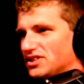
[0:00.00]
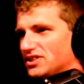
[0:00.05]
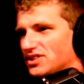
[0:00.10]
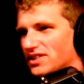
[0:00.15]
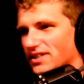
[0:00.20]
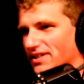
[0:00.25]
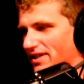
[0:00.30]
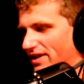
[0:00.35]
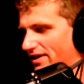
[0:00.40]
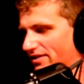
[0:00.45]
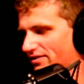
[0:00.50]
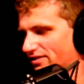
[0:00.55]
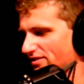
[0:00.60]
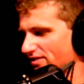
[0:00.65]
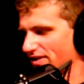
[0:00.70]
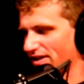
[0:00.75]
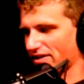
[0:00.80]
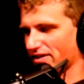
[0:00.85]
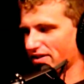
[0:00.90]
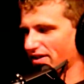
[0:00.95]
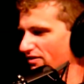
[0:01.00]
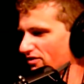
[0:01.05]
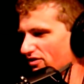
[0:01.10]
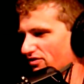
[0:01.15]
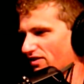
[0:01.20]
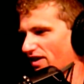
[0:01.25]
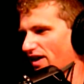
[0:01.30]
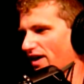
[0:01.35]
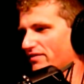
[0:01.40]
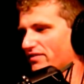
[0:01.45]
I check every
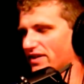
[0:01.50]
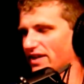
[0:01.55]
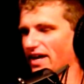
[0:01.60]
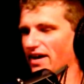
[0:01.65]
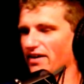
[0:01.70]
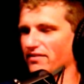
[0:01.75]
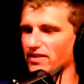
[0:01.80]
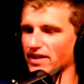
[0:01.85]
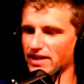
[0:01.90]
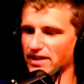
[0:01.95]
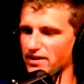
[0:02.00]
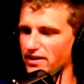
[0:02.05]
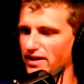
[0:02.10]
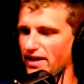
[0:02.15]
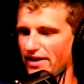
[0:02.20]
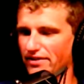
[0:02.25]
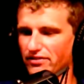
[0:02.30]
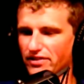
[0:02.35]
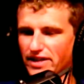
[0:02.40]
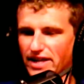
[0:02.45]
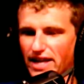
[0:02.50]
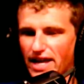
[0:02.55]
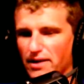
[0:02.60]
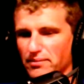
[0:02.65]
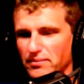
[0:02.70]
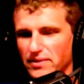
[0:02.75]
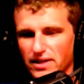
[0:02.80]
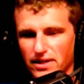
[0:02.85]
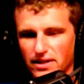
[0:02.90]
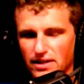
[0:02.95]
5. I even have like every
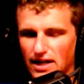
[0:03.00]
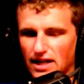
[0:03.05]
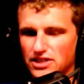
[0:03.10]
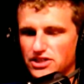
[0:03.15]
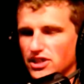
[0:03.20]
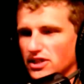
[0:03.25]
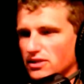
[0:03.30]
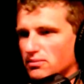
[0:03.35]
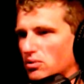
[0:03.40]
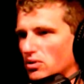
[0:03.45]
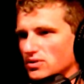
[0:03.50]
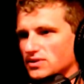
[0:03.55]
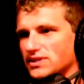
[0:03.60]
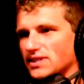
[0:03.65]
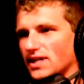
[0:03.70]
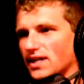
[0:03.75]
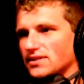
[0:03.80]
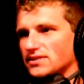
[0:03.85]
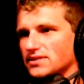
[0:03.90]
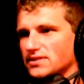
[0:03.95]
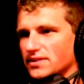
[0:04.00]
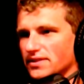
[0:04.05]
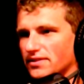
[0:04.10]
app. I check both sides.